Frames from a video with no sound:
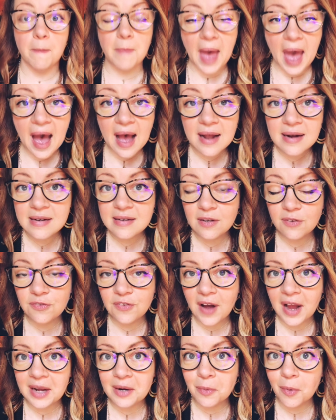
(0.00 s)
bad to
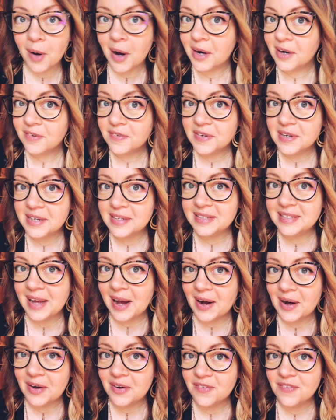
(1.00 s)
find water for
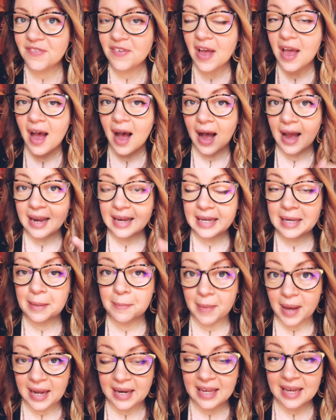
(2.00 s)
yourself, i.e.
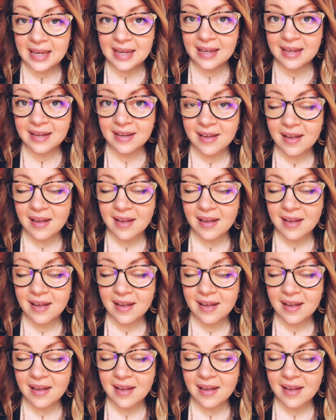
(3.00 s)
money,